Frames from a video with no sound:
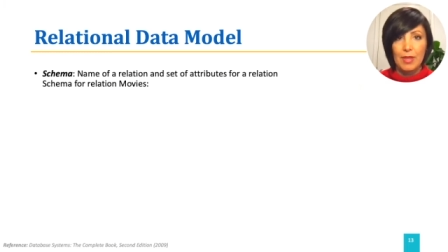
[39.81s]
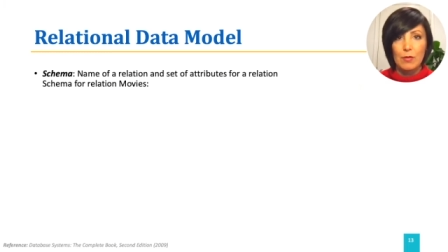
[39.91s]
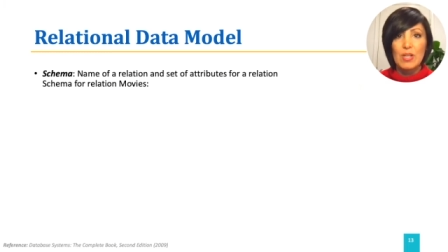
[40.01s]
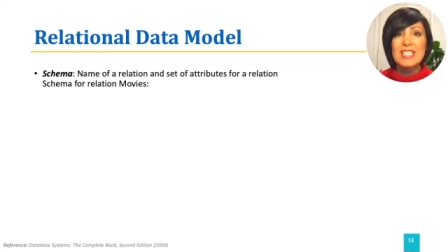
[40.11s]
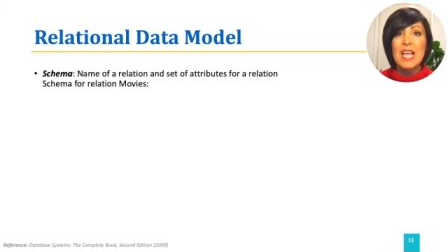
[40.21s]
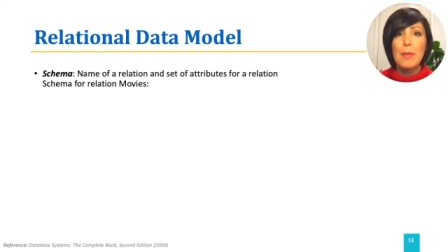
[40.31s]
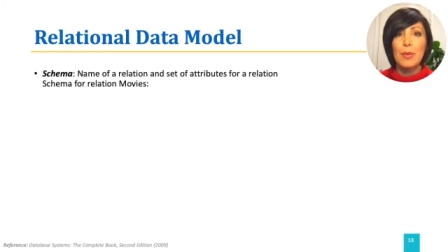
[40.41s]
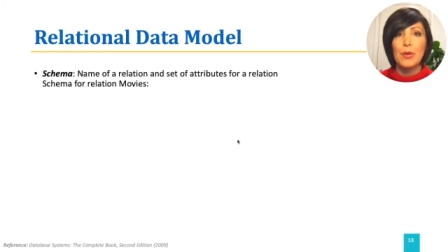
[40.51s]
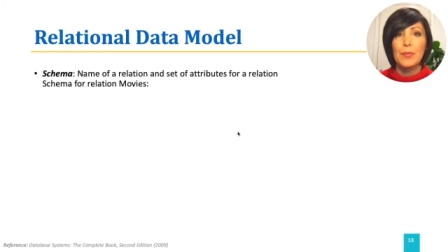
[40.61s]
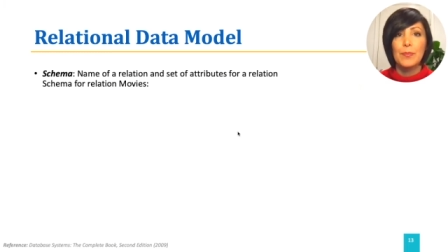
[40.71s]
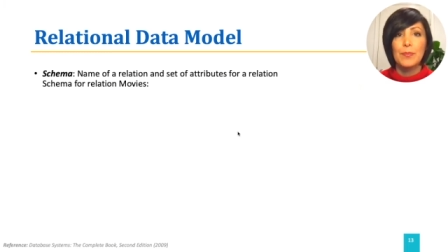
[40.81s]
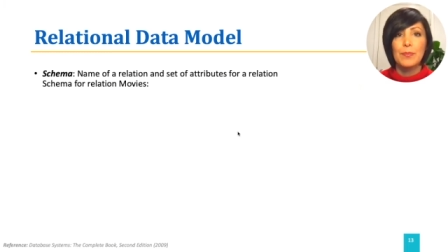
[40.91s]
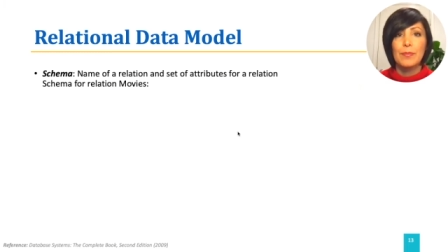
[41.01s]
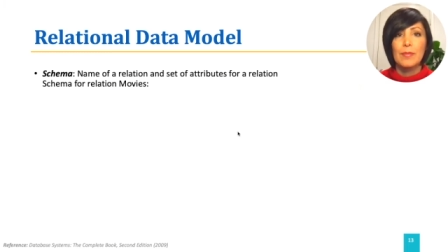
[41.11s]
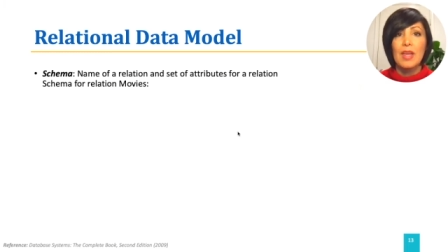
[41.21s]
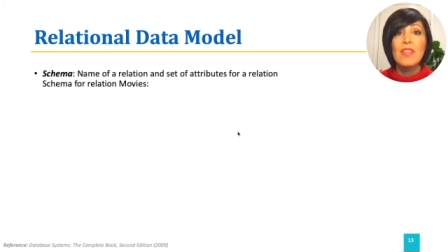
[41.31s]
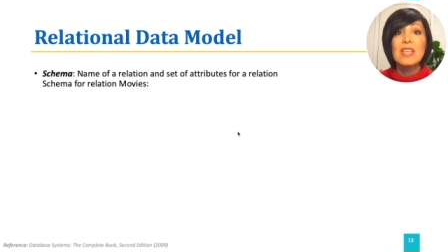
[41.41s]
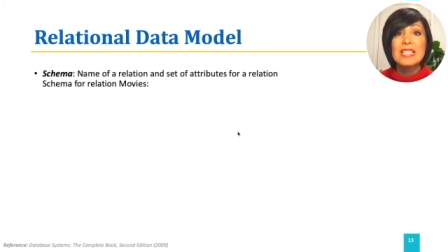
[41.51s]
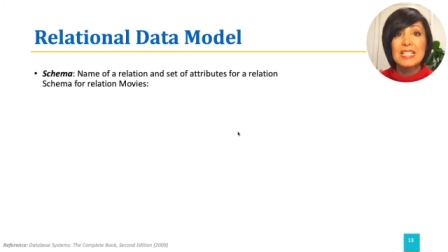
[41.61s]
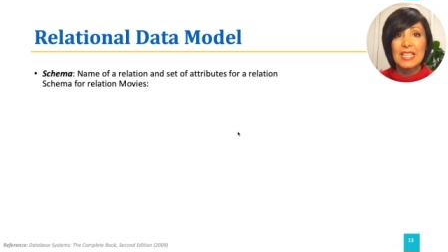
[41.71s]
For example,
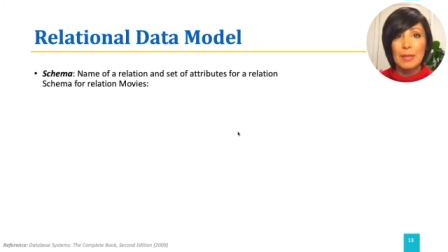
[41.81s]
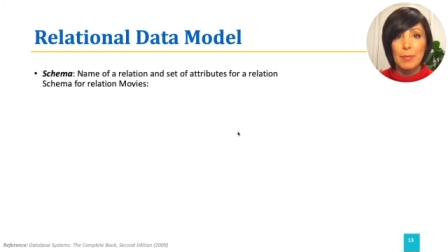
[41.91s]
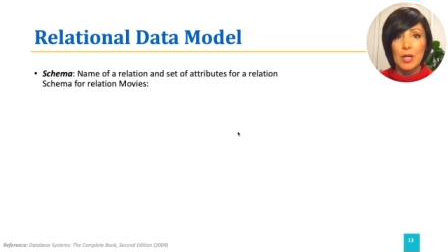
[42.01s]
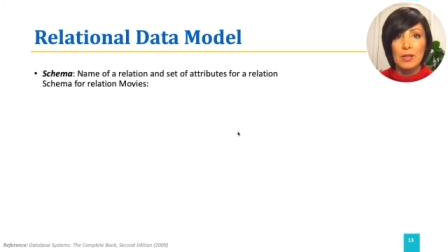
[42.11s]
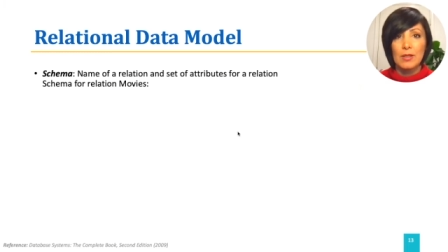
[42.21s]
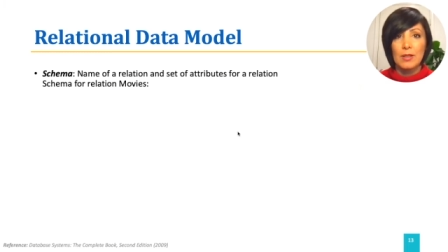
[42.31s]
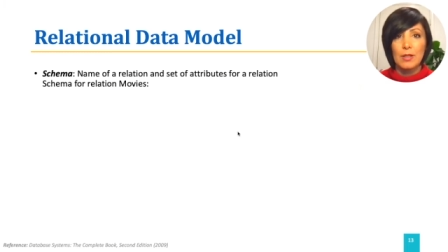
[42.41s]
the schema